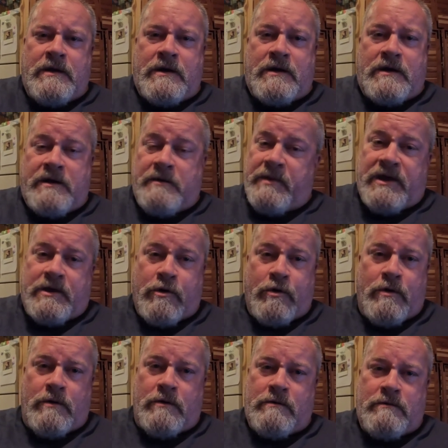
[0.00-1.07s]
Uh, it'd be
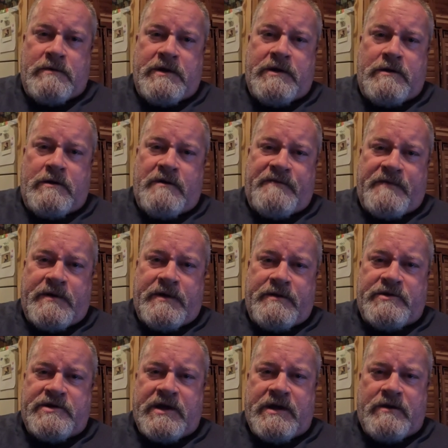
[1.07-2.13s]
cool, you know, if
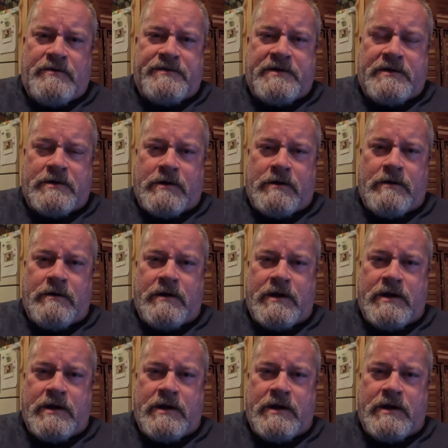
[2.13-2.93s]
another channel took her